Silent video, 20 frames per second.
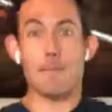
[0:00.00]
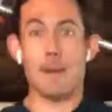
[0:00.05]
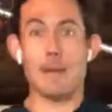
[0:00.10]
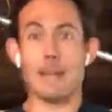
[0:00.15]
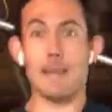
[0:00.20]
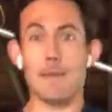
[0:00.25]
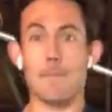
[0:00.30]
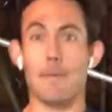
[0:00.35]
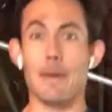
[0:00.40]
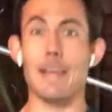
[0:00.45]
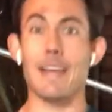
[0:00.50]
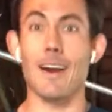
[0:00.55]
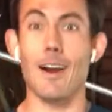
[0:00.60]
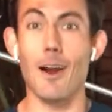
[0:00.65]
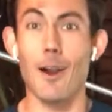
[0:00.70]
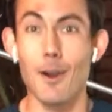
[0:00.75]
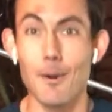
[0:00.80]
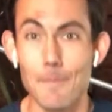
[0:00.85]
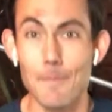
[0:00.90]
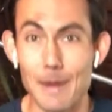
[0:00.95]
PDP
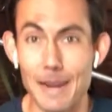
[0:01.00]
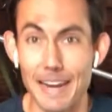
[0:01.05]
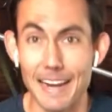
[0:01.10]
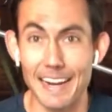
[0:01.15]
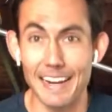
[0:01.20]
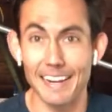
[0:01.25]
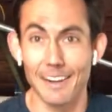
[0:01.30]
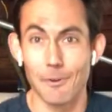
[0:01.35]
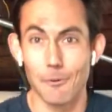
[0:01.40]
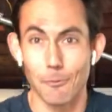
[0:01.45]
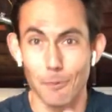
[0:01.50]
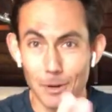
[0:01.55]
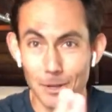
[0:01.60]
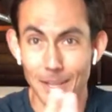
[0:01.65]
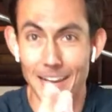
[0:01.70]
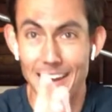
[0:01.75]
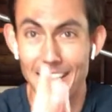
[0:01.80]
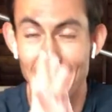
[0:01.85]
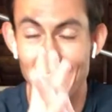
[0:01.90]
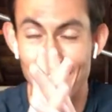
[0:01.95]
army, we're
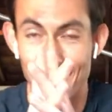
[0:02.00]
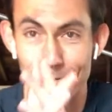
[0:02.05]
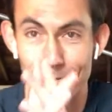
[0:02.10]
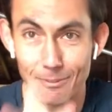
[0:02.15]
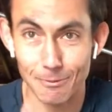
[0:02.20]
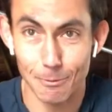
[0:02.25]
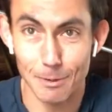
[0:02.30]
live